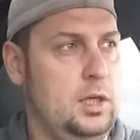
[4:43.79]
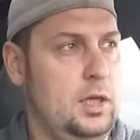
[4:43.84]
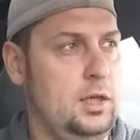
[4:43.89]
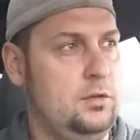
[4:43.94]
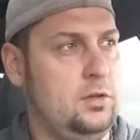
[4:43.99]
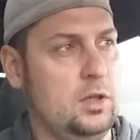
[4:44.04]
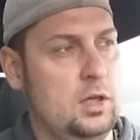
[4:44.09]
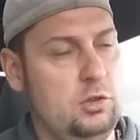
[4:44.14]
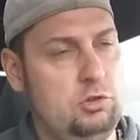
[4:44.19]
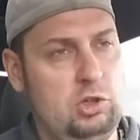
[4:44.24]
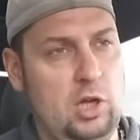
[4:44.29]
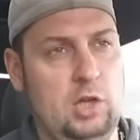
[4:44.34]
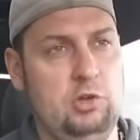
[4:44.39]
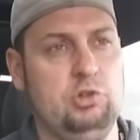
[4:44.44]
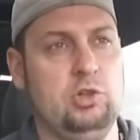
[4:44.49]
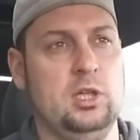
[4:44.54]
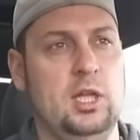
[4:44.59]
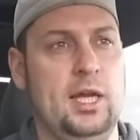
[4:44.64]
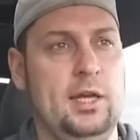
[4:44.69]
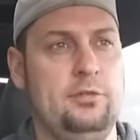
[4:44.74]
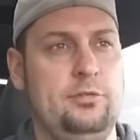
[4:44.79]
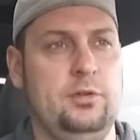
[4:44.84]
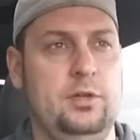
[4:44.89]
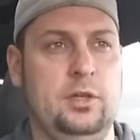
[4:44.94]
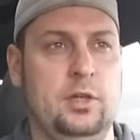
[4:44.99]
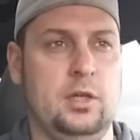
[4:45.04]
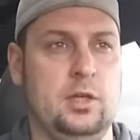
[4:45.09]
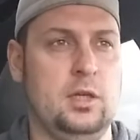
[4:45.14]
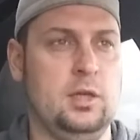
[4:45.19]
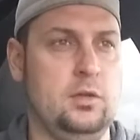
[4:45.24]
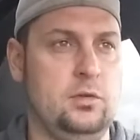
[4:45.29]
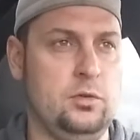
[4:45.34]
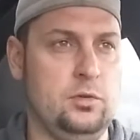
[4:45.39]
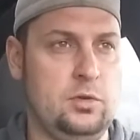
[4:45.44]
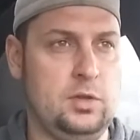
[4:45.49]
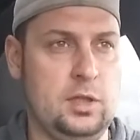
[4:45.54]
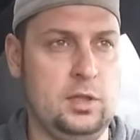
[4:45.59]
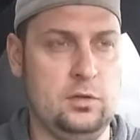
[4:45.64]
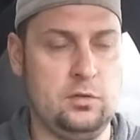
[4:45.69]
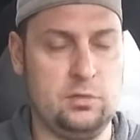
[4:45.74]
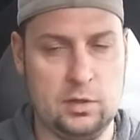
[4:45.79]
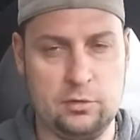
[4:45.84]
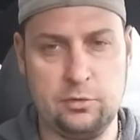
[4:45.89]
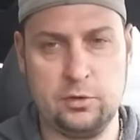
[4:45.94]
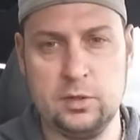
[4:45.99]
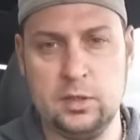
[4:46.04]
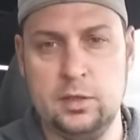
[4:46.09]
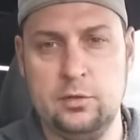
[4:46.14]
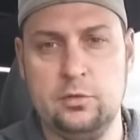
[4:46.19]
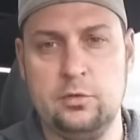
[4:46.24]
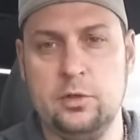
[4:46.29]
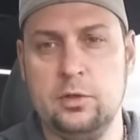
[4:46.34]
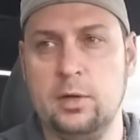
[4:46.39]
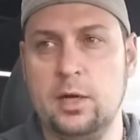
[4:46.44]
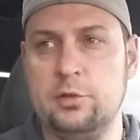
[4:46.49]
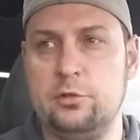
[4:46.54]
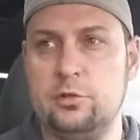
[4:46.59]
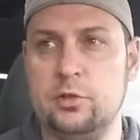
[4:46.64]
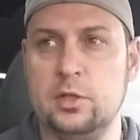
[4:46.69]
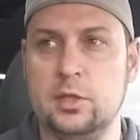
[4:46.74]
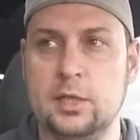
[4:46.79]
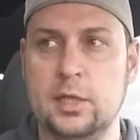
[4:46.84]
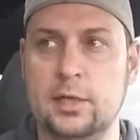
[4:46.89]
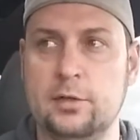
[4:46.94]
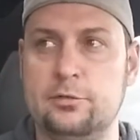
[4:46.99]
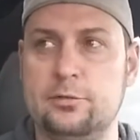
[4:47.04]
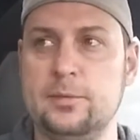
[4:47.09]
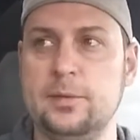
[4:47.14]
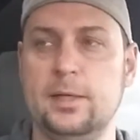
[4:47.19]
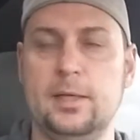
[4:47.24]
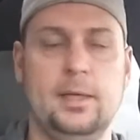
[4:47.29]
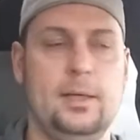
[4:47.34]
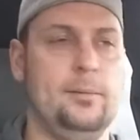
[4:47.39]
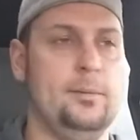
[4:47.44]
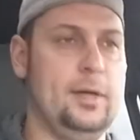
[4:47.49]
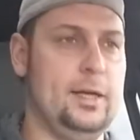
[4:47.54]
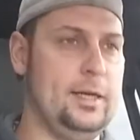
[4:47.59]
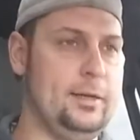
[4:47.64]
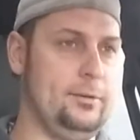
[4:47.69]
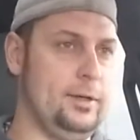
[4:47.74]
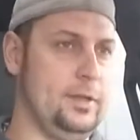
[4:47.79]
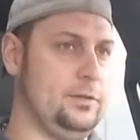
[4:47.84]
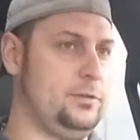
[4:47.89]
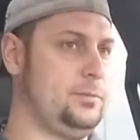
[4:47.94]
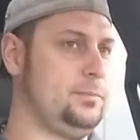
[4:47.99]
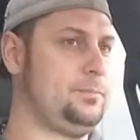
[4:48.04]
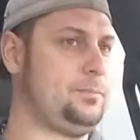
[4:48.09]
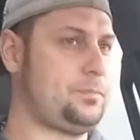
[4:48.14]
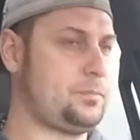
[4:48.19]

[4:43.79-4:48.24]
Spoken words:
it's going to change your life, and you're going to do things differently for the rest of your life. But anyways,